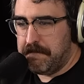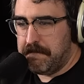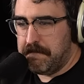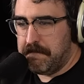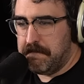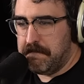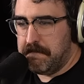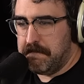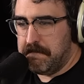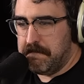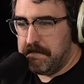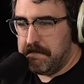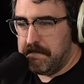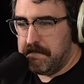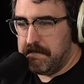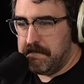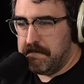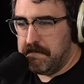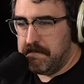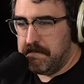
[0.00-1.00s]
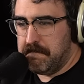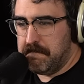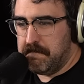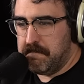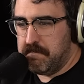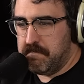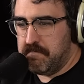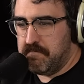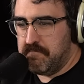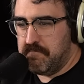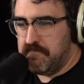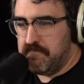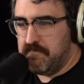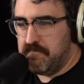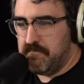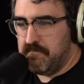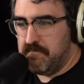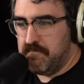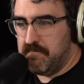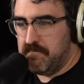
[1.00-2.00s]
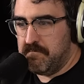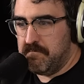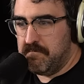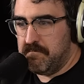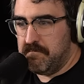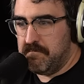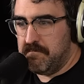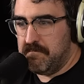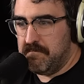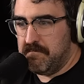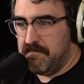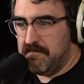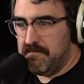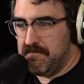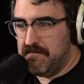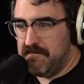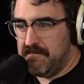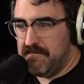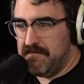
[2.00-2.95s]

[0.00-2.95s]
(not speaking)